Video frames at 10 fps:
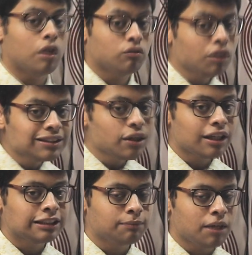what
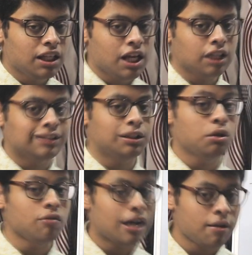was your experience,
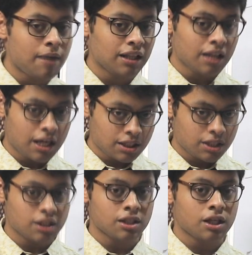do you recommend
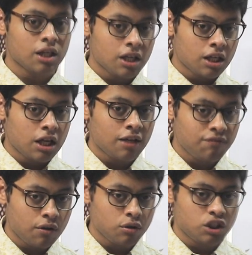it
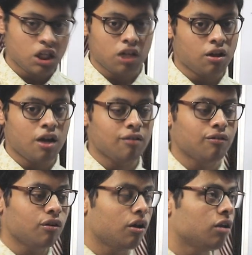in future,